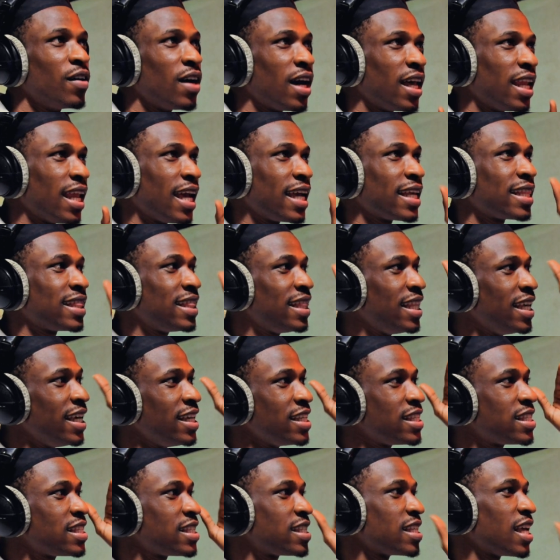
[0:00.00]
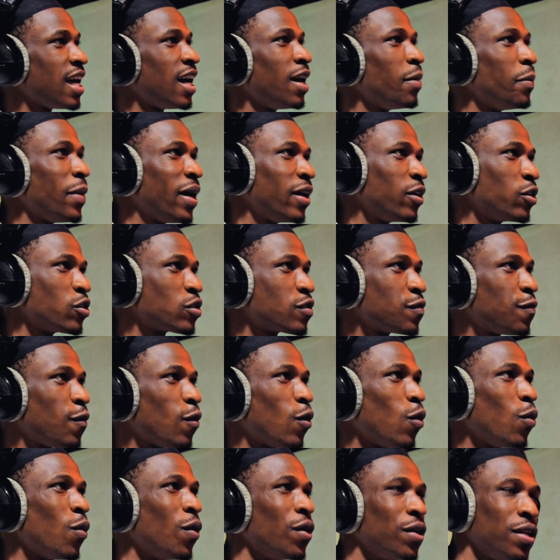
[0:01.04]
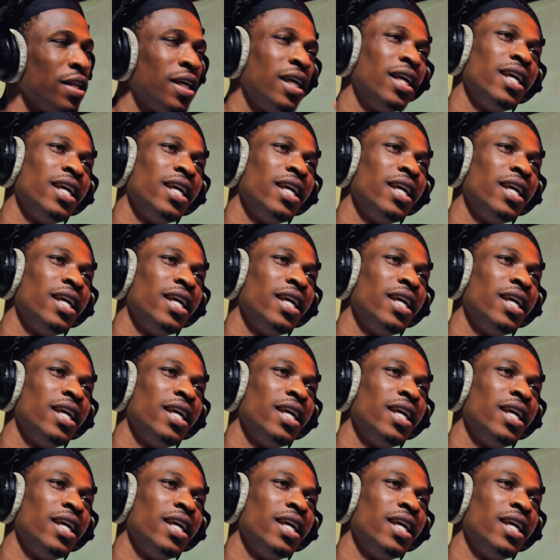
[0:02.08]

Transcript: I like this -4-1.